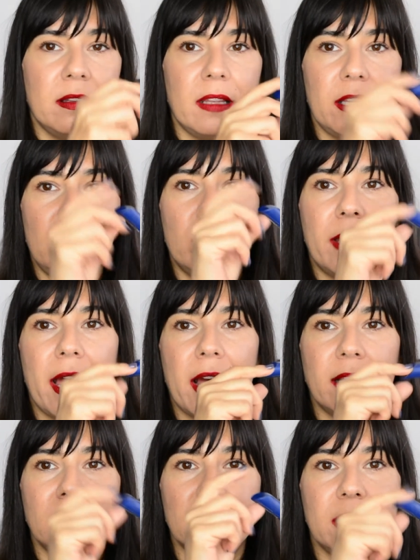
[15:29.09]
that you
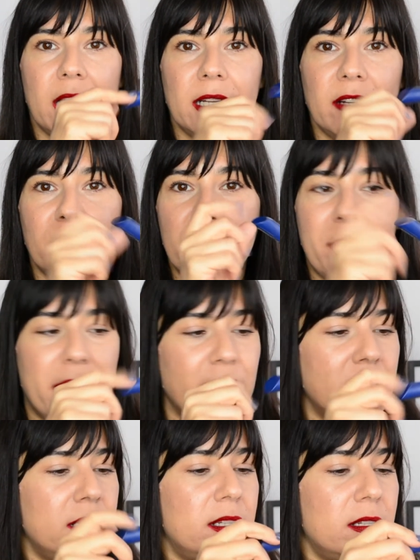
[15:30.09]
can kind of
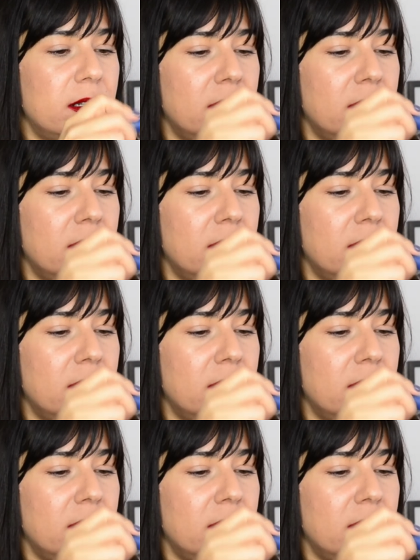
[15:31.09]
bend